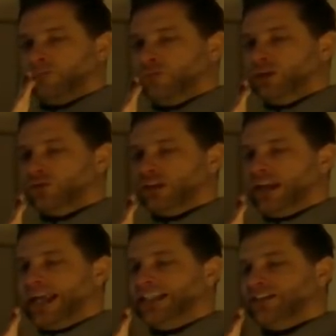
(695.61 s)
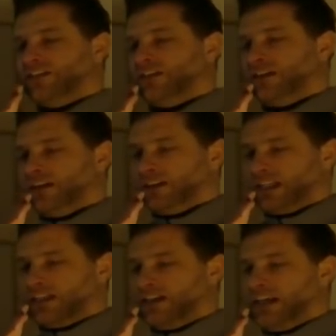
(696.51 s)
We use the laser,
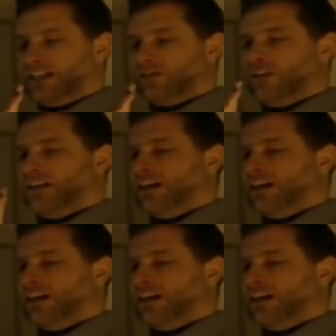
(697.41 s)
stand the laser on it,